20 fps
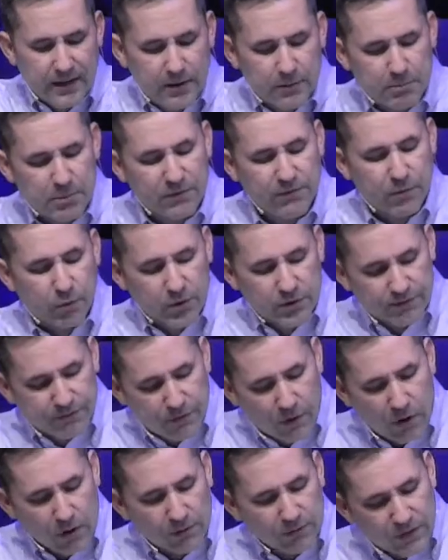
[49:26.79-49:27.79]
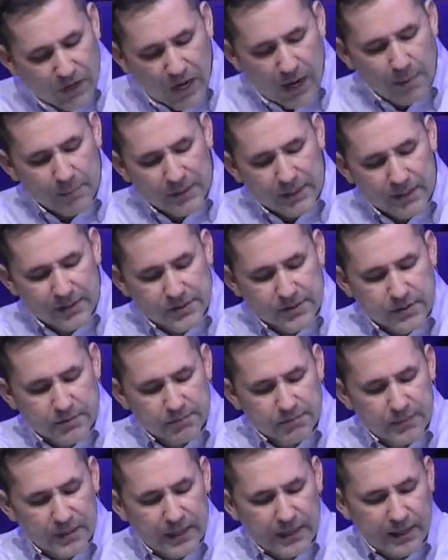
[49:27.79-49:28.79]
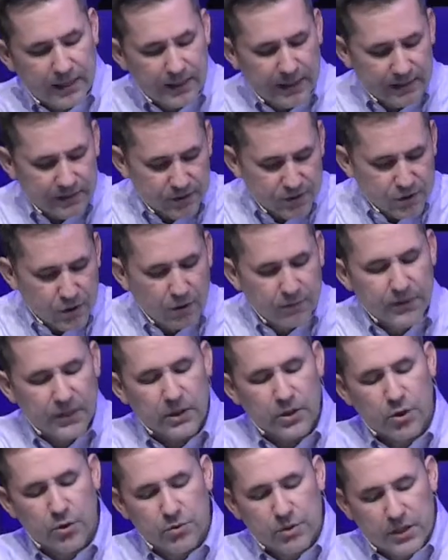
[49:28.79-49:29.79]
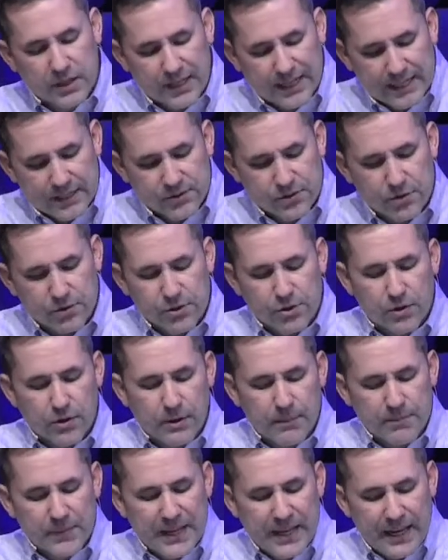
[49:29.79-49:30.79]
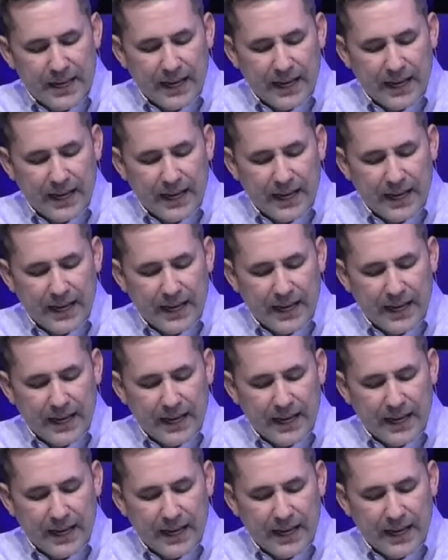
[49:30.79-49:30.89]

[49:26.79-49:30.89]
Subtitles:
before the fall of communism in the Soviet Union, Eastern Europe.